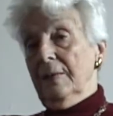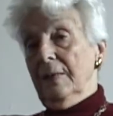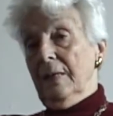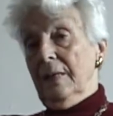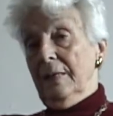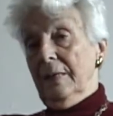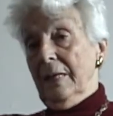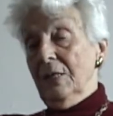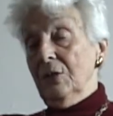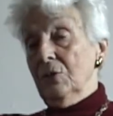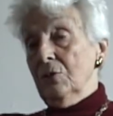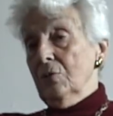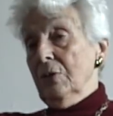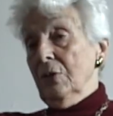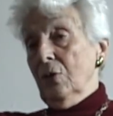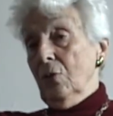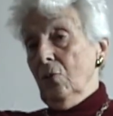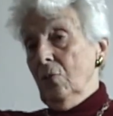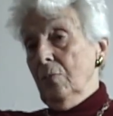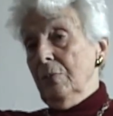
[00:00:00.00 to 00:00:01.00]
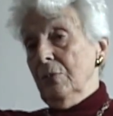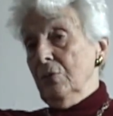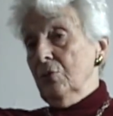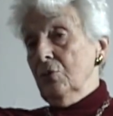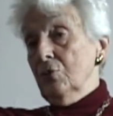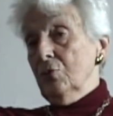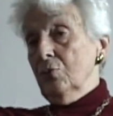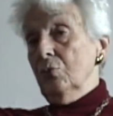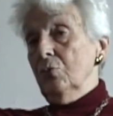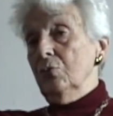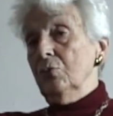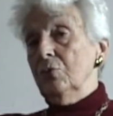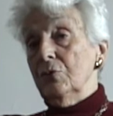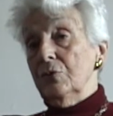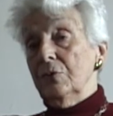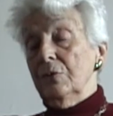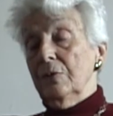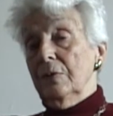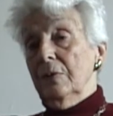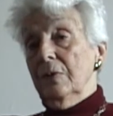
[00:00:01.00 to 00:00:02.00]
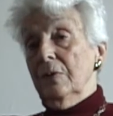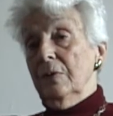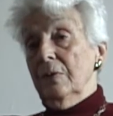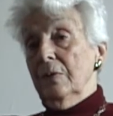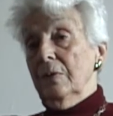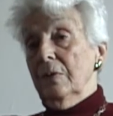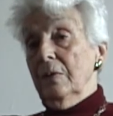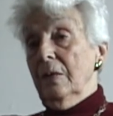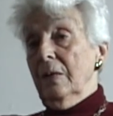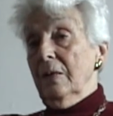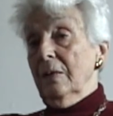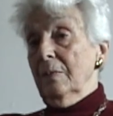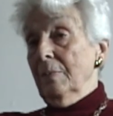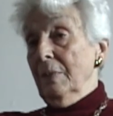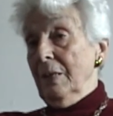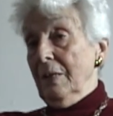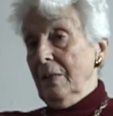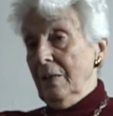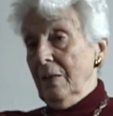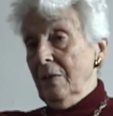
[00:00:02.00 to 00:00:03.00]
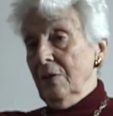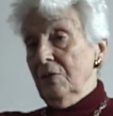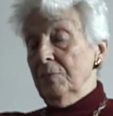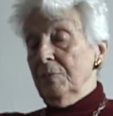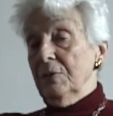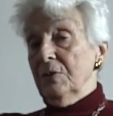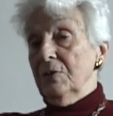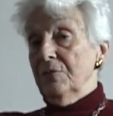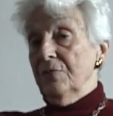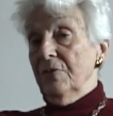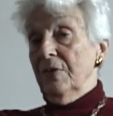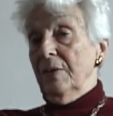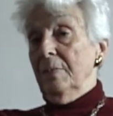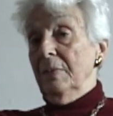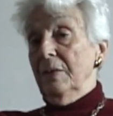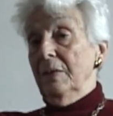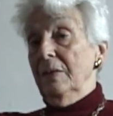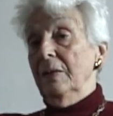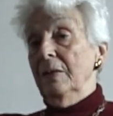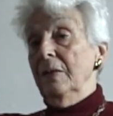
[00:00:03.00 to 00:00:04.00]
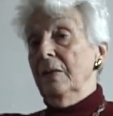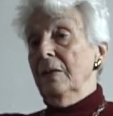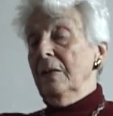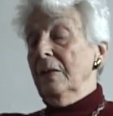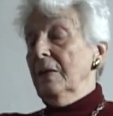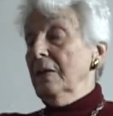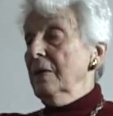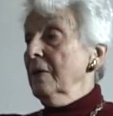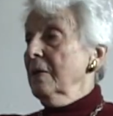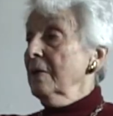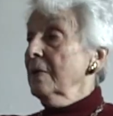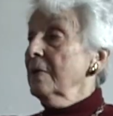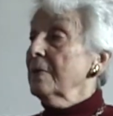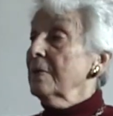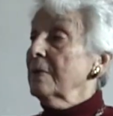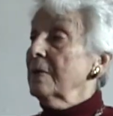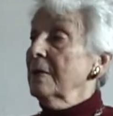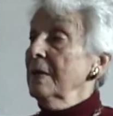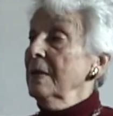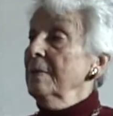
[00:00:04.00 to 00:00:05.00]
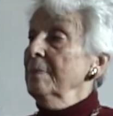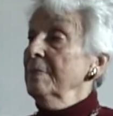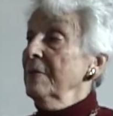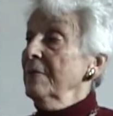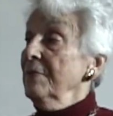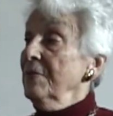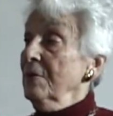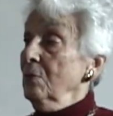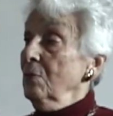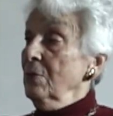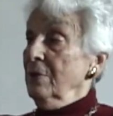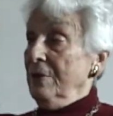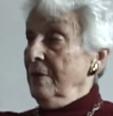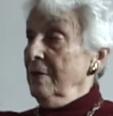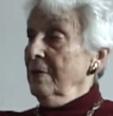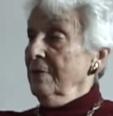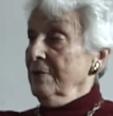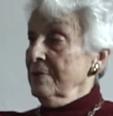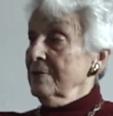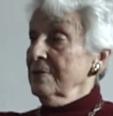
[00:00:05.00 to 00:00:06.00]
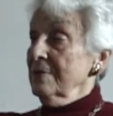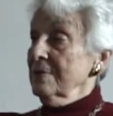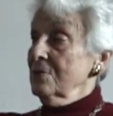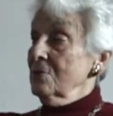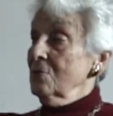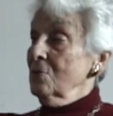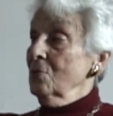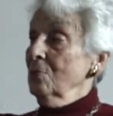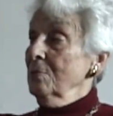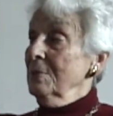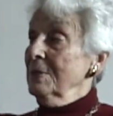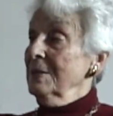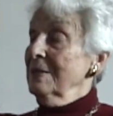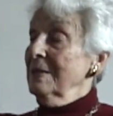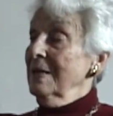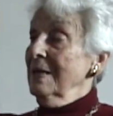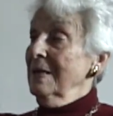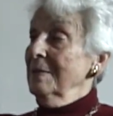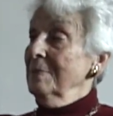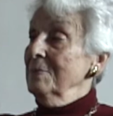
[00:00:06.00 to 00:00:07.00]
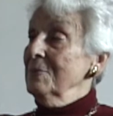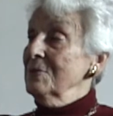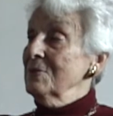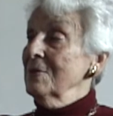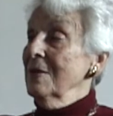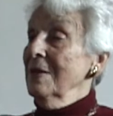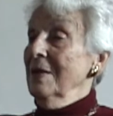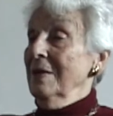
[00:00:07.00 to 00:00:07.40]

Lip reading: And actually Roman Jews, like my husband's family, claim that they were here since Roman times.